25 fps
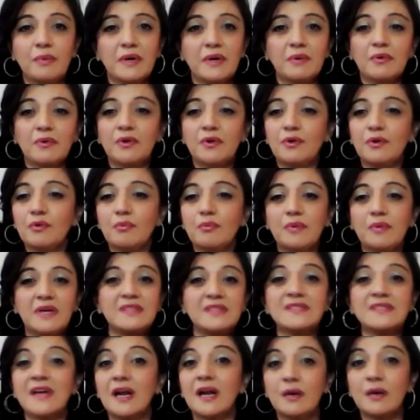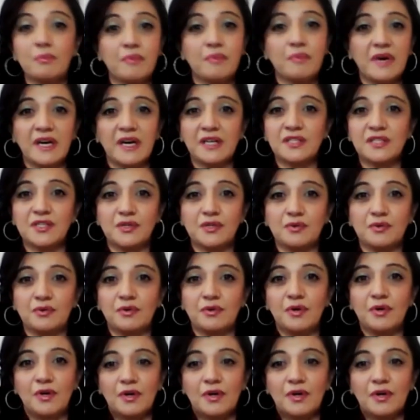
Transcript: and we celebrate you.